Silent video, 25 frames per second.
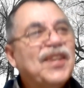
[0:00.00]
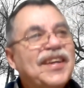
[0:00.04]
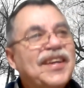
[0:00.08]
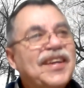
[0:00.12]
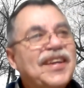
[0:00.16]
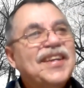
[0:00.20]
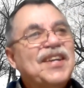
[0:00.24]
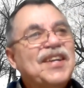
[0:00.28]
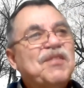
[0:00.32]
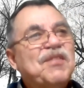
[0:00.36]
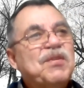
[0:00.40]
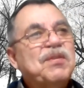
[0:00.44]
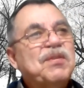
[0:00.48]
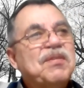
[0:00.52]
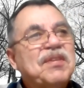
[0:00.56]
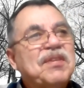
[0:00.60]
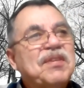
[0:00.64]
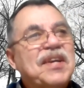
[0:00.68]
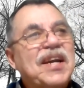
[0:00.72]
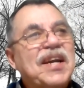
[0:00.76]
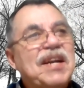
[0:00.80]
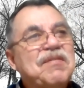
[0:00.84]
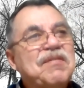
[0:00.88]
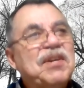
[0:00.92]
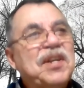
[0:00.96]
It was
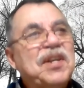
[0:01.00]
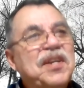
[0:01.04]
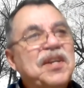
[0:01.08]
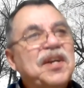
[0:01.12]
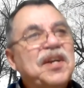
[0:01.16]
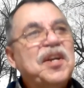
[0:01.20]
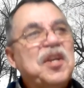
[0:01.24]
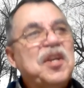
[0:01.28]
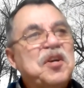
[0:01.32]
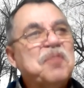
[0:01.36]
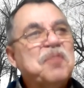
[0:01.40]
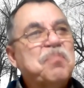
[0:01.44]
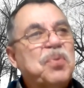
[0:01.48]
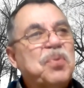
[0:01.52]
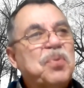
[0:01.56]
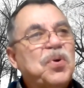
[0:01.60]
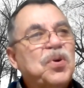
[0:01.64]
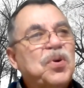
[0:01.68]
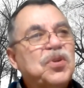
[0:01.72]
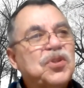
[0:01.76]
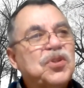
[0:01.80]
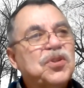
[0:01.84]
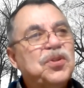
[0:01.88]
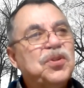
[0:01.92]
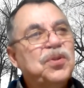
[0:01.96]
kind of a nutty
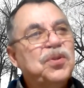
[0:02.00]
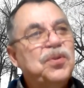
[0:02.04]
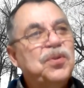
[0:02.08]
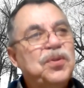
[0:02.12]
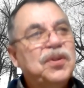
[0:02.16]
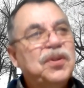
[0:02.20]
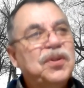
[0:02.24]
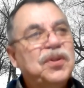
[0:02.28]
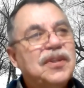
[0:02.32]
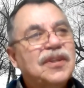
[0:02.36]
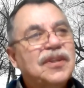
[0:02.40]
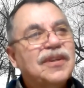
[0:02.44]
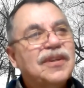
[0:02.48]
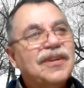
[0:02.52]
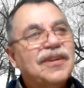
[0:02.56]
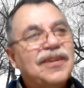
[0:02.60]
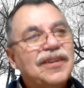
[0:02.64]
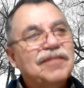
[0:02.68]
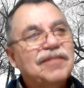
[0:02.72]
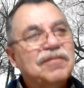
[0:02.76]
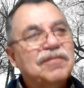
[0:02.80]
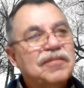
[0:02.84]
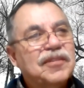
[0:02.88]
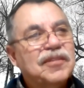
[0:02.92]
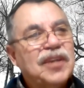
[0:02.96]
approach to
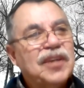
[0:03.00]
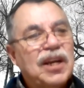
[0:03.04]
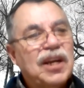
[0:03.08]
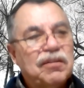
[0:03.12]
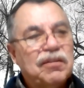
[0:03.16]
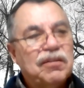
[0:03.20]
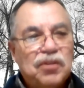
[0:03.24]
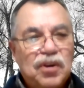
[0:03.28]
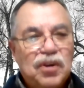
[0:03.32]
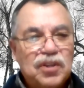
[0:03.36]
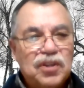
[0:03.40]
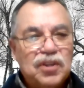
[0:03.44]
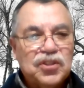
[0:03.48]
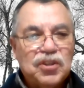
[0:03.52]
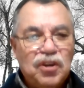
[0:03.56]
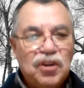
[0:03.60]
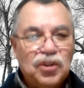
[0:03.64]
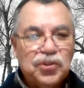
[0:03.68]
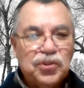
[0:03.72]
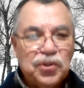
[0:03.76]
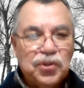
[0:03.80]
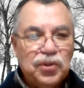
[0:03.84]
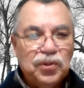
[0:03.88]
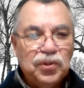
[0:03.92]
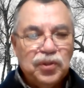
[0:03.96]
kind of
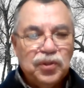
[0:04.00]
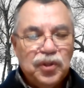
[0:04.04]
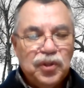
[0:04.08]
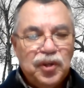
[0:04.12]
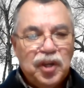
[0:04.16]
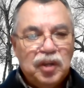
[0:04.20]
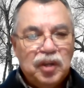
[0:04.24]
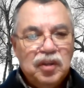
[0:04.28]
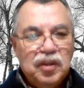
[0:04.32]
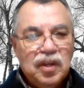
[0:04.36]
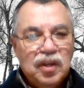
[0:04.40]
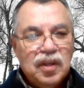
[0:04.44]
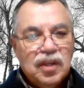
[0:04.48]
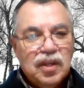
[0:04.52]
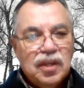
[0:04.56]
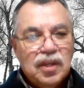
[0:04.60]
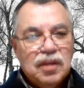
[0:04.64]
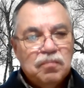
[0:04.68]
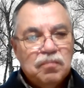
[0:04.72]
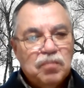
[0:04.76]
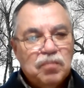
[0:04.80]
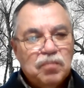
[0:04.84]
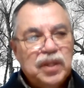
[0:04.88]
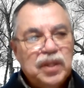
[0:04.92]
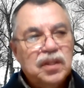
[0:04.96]
cross-cultural learning.
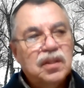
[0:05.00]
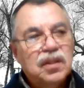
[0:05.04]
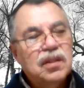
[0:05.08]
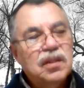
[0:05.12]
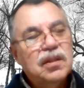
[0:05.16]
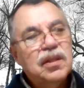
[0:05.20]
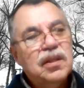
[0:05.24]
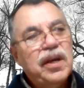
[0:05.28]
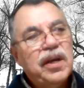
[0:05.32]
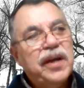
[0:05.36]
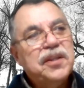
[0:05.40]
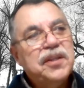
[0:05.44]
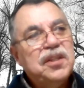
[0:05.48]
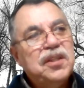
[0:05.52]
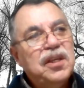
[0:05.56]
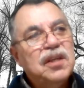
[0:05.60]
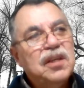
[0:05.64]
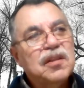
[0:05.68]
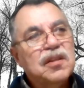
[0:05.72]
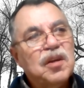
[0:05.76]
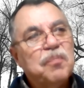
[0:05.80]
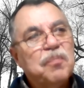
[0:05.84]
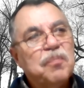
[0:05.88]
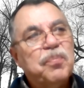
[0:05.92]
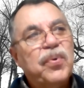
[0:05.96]
But the idea
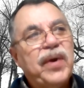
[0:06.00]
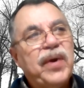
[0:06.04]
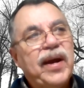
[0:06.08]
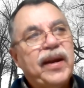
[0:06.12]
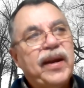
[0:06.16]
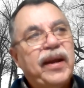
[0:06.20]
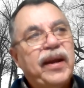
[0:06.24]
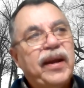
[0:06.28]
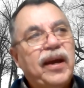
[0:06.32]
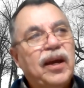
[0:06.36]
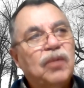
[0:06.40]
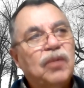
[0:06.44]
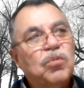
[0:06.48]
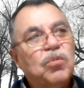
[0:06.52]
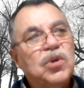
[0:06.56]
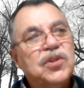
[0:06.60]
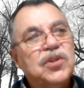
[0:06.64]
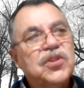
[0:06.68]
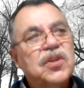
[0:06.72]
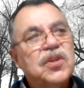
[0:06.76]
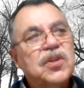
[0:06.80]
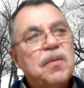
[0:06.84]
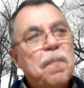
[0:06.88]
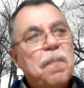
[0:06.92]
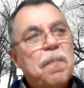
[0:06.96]
that Pratt had
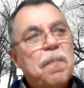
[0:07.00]
was